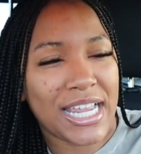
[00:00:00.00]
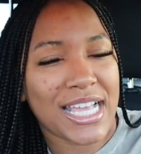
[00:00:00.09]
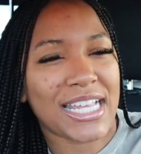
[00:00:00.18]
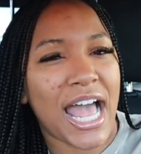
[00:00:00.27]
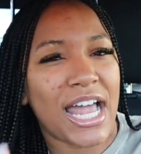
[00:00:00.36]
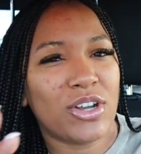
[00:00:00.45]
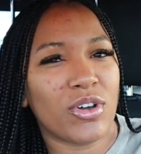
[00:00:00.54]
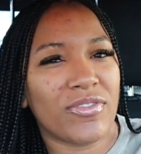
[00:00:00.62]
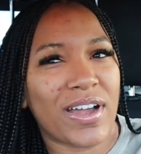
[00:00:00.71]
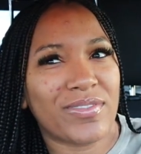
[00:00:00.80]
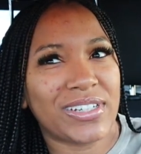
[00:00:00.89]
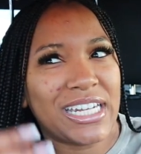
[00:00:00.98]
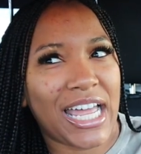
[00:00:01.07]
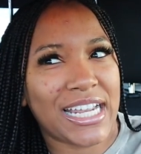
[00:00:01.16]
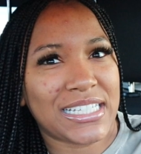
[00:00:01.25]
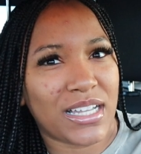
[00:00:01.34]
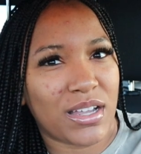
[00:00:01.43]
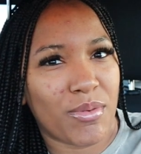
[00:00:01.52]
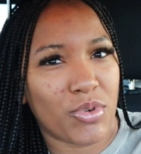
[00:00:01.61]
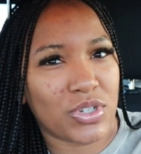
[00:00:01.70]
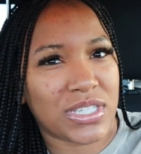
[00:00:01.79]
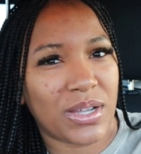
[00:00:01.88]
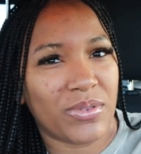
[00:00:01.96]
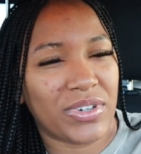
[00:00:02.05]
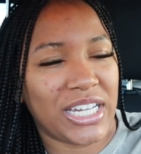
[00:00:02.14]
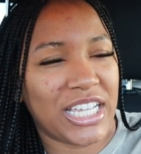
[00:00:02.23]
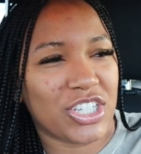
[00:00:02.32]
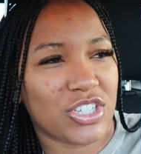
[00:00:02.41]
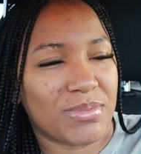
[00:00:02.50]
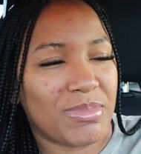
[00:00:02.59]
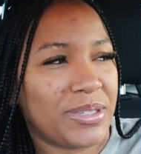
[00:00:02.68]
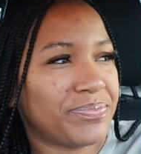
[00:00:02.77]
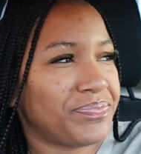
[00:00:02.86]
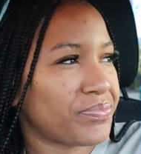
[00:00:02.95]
That's how I know if I really like something or something really interests me.